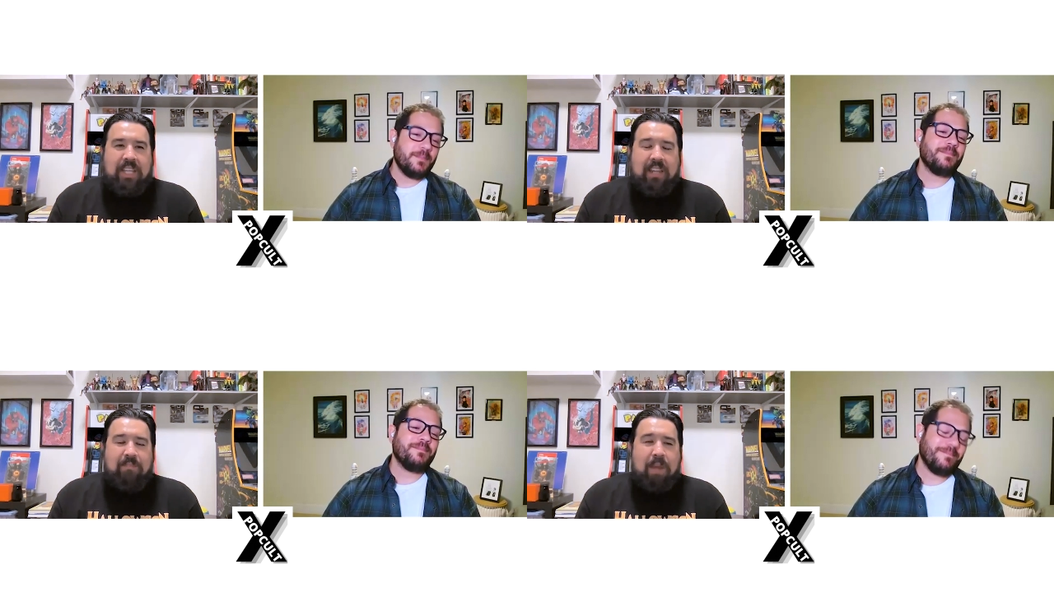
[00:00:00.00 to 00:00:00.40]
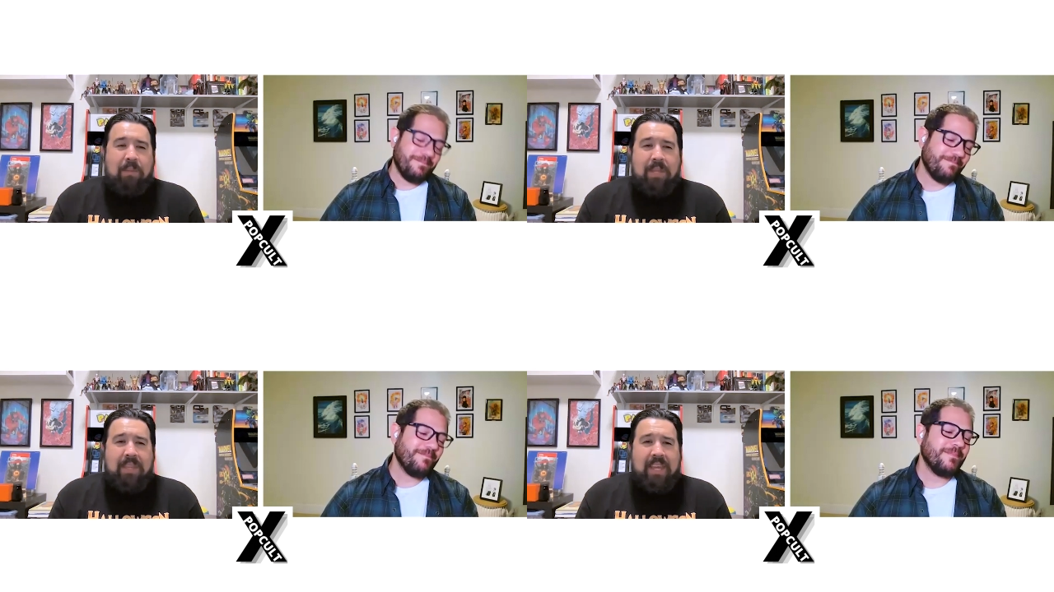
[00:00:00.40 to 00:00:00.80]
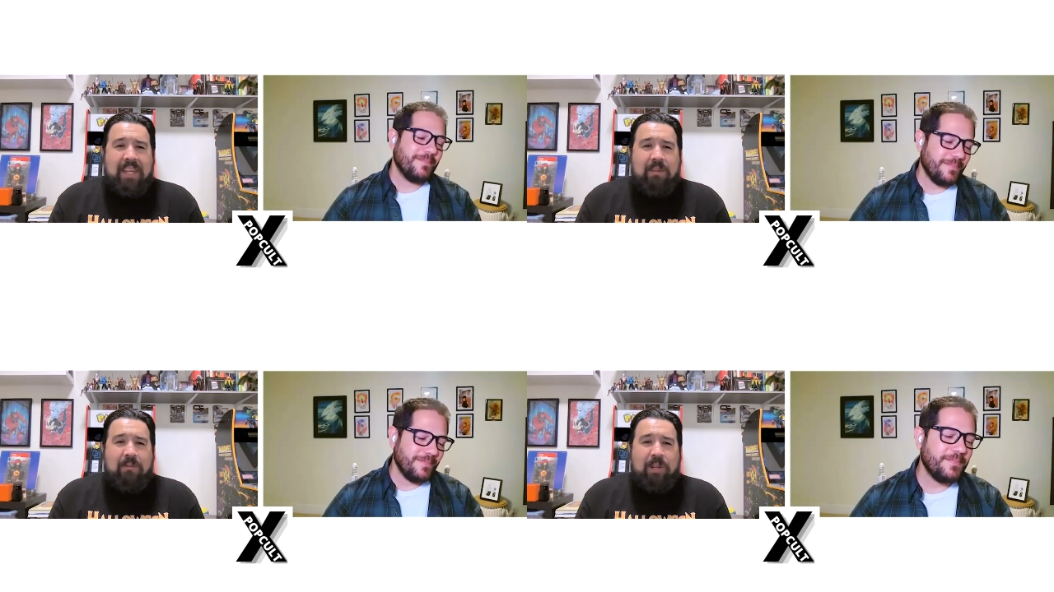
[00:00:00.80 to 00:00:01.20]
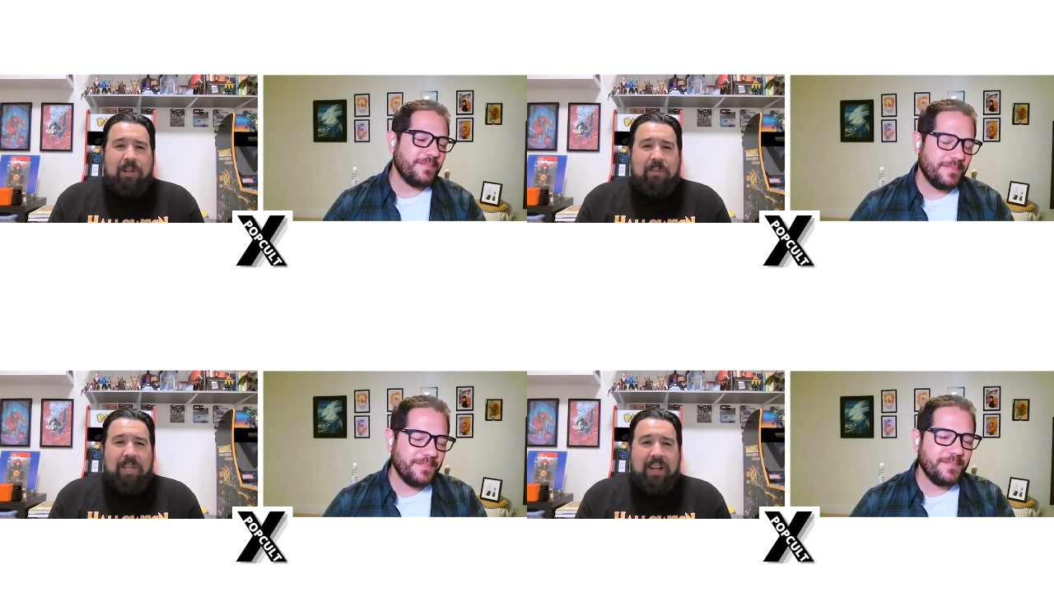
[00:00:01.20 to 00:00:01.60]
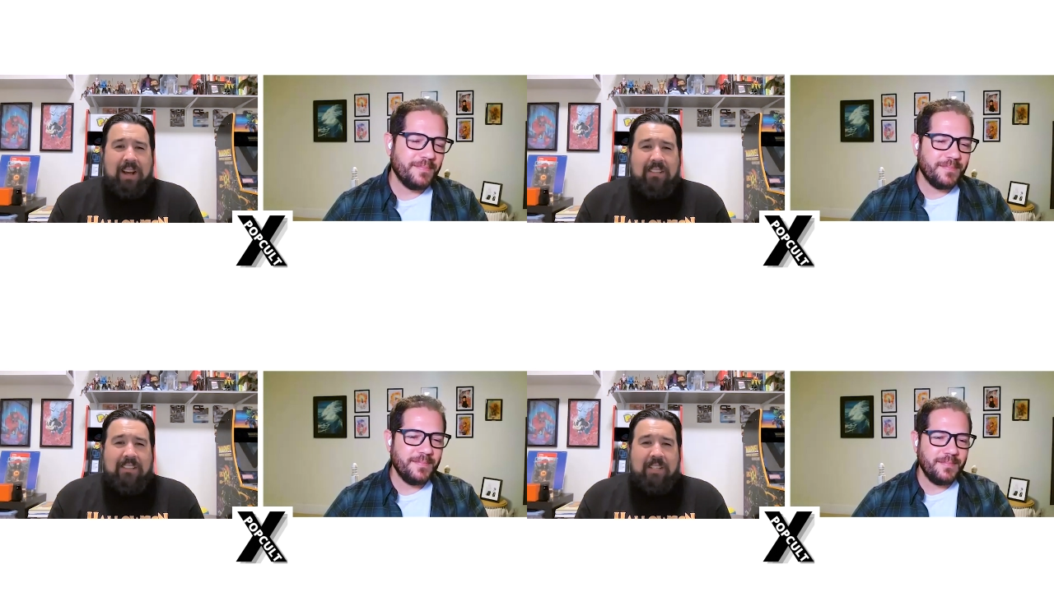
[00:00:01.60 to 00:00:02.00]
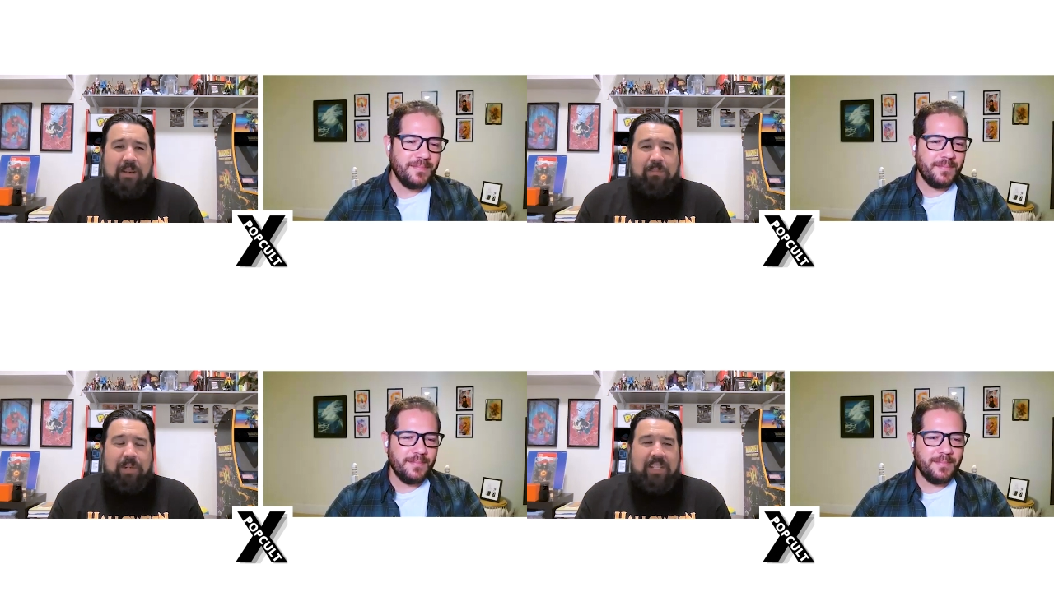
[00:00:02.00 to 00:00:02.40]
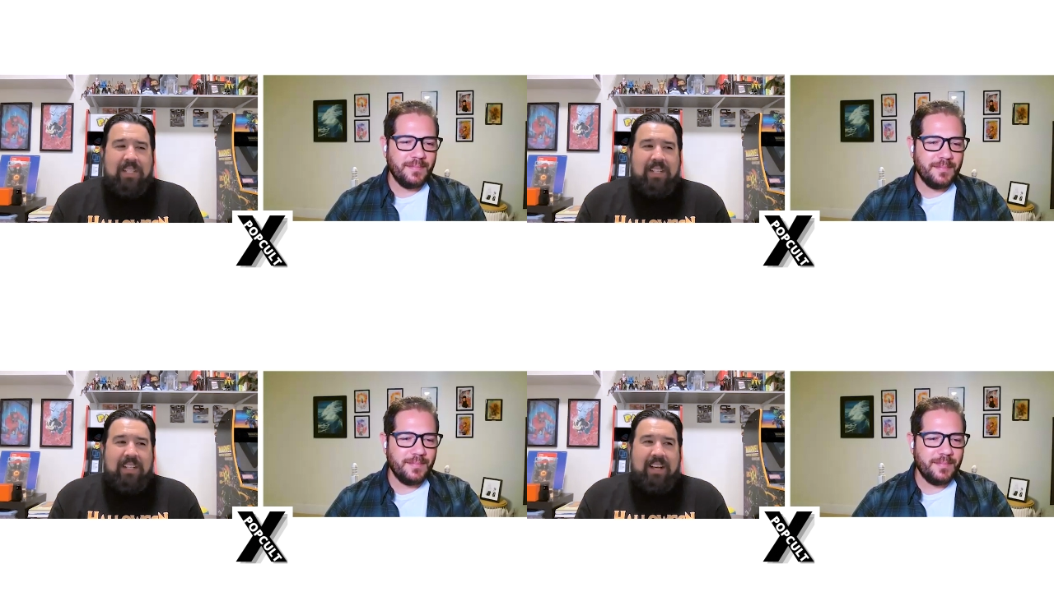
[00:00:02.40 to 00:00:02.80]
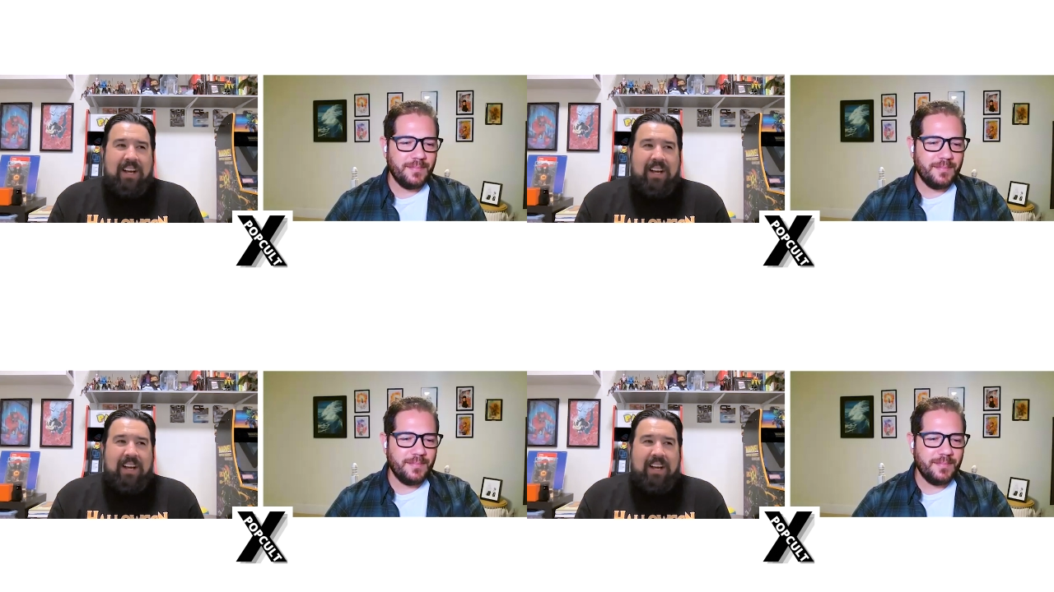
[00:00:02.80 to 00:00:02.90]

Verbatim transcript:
Speaker 1: first person like then it wouldn't be gossip but